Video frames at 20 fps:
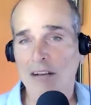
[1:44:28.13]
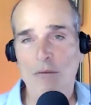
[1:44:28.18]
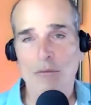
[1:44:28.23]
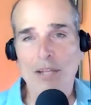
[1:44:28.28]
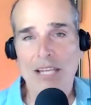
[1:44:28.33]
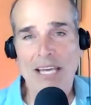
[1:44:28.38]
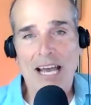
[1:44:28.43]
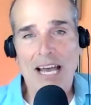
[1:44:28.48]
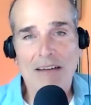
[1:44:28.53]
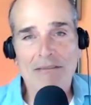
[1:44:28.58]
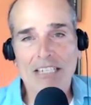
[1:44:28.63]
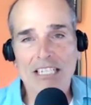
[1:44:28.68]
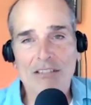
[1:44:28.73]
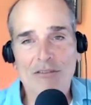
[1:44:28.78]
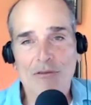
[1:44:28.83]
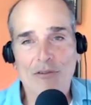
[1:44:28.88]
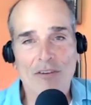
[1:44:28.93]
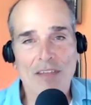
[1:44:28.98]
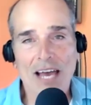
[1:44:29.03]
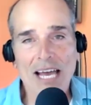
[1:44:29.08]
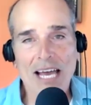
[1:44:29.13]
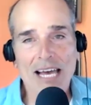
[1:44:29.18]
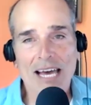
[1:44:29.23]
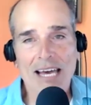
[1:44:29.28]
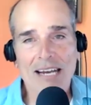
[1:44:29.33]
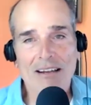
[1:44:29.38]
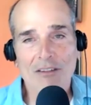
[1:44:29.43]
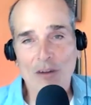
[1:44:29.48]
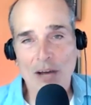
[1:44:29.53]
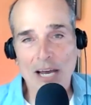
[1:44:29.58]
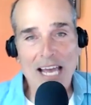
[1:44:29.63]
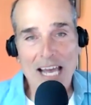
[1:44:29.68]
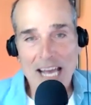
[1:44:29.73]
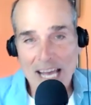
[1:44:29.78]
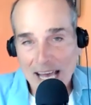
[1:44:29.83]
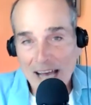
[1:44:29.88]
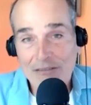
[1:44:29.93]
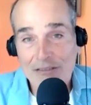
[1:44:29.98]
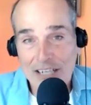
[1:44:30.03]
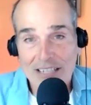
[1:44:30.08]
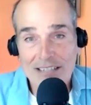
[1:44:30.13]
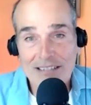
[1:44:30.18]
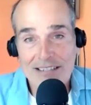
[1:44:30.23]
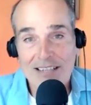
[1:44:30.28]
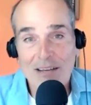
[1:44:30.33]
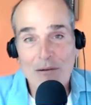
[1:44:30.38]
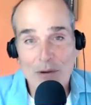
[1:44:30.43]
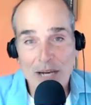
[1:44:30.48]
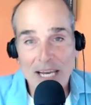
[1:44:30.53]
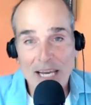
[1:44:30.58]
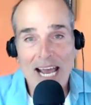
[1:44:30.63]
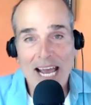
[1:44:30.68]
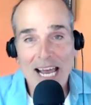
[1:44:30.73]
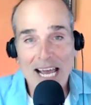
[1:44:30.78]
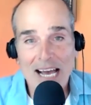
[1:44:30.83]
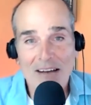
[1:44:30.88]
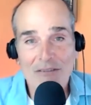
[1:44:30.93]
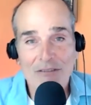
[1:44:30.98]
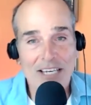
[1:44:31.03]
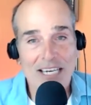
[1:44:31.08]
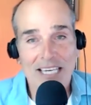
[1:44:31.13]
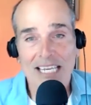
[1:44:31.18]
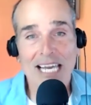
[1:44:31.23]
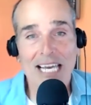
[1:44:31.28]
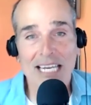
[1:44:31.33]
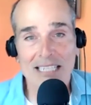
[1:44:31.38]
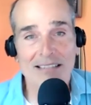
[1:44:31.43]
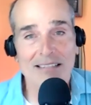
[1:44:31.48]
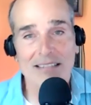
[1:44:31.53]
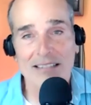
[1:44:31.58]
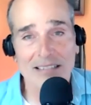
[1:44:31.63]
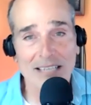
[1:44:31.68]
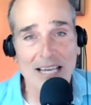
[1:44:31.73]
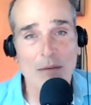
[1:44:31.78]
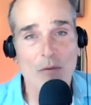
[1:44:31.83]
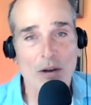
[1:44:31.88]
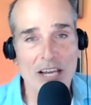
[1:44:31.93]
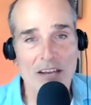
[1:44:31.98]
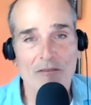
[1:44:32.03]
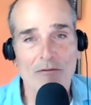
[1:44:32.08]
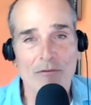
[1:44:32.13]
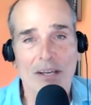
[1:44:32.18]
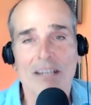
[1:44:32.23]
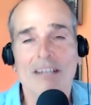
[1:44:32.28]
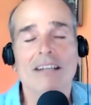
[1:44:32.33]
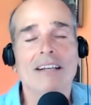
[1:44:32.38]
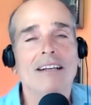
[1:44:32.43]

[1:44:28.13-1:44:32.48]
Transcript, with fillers: Well, the evidence for that, the evidence that we have, and again, it's the same way of